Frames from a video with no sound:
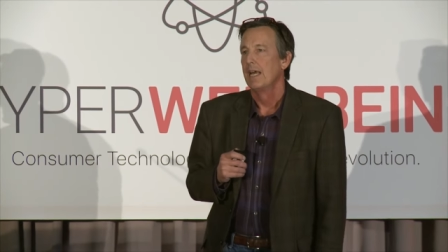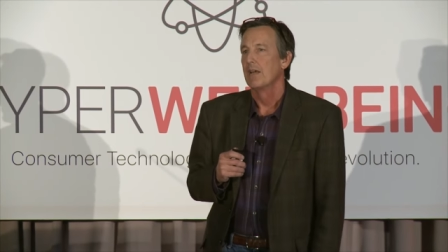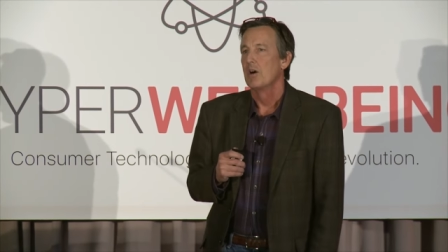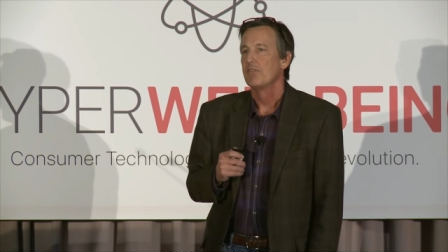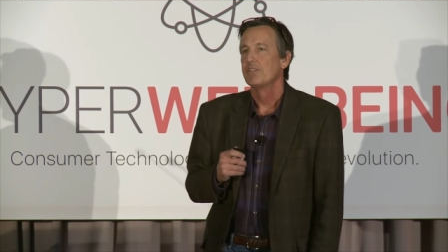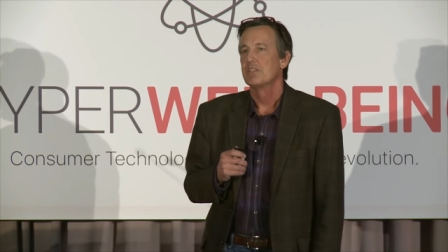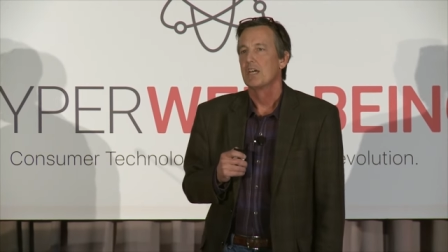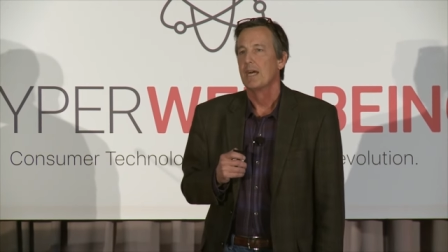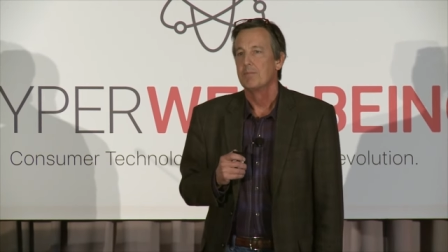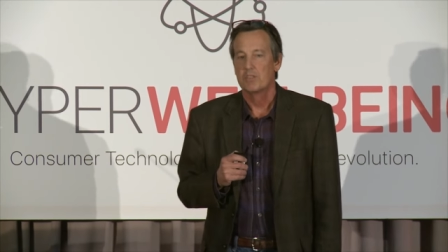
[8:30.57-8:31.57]
And
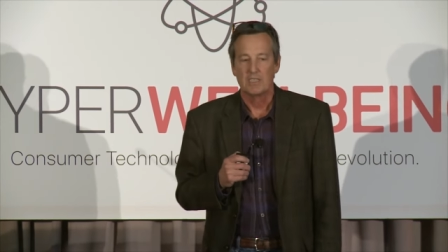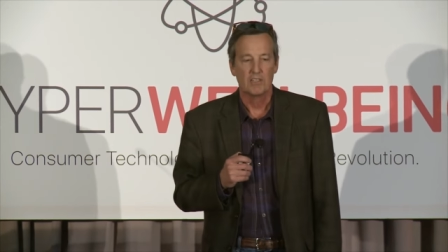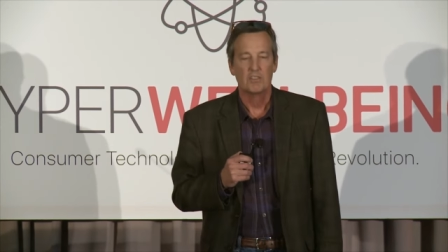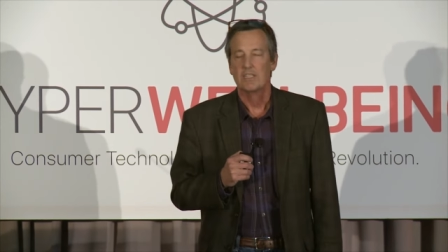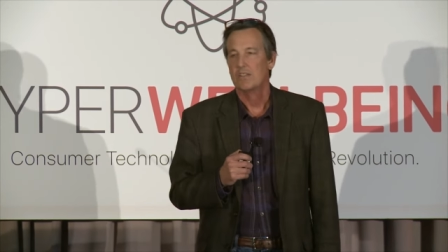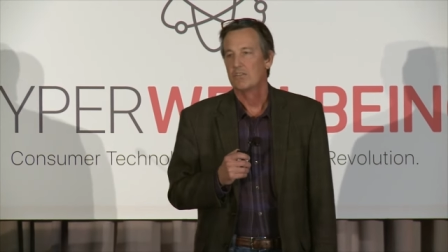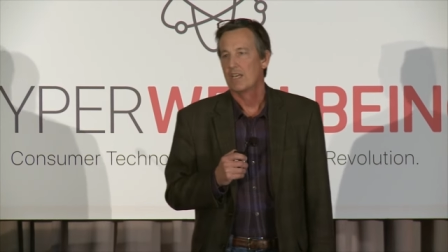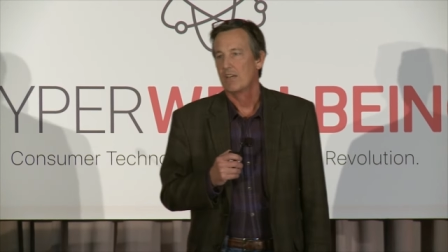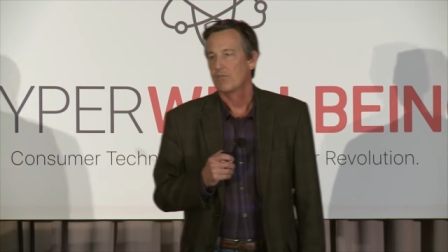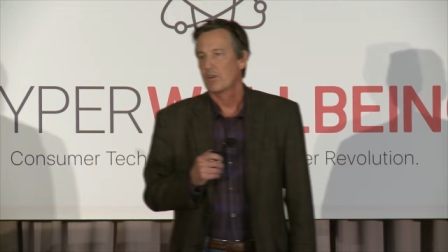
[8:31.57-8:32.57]
oftentimes, this is
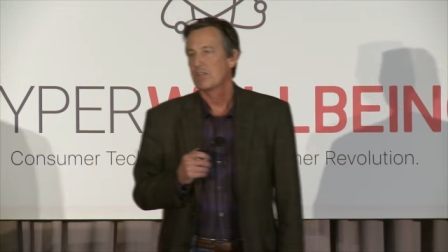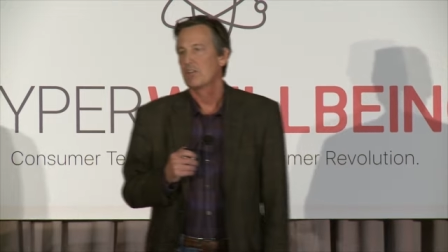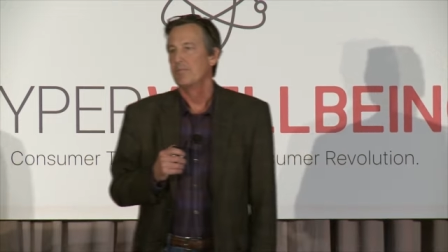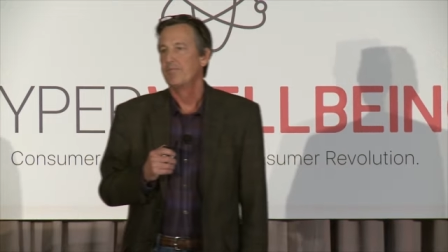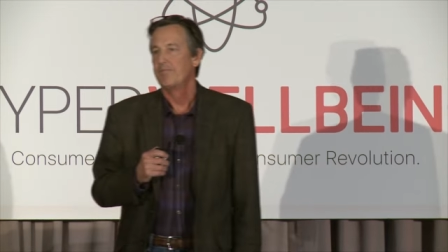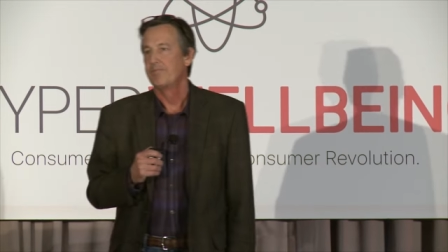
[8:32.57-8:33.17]
a friction